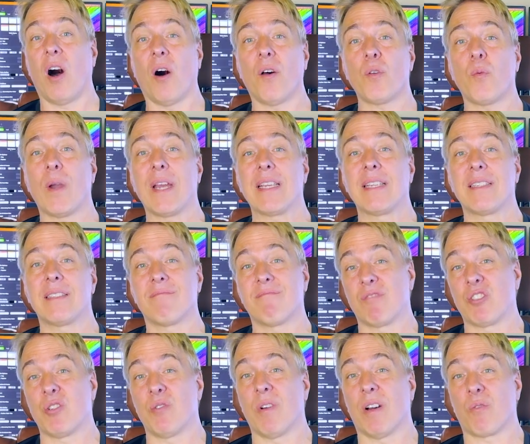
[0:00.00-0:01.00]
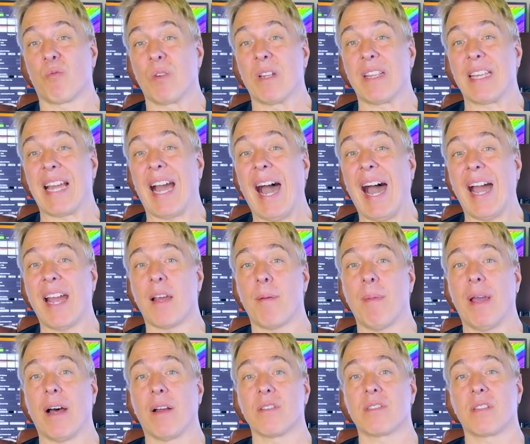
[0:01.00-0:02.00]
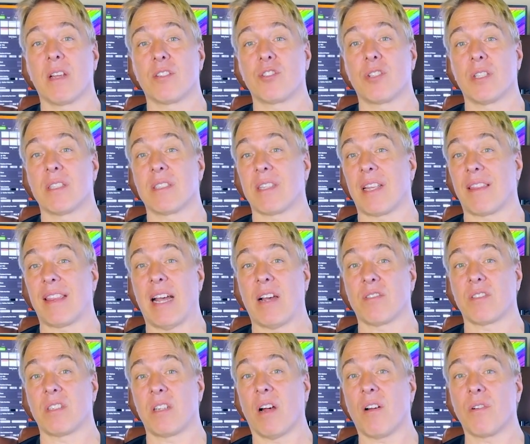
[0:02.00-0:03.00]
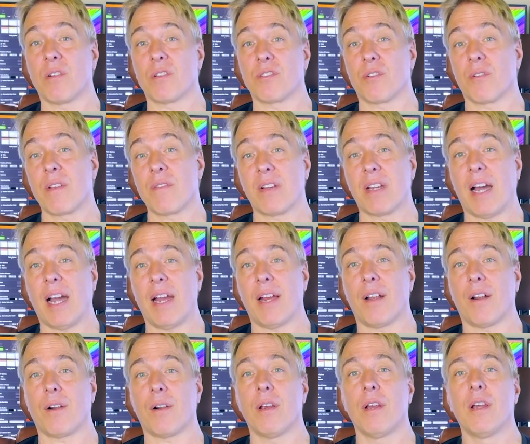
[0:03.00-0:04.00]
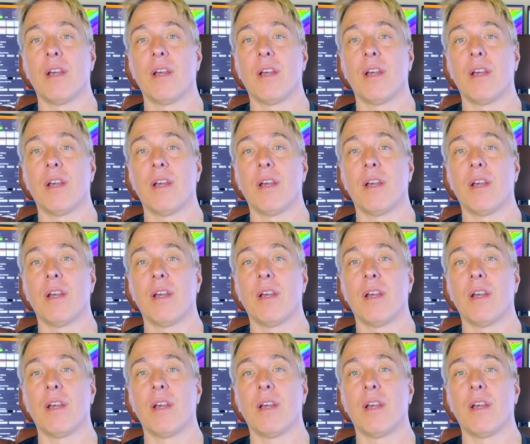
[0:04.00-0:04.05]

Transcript: all the way to a really high amount such as $1,000 or even higher.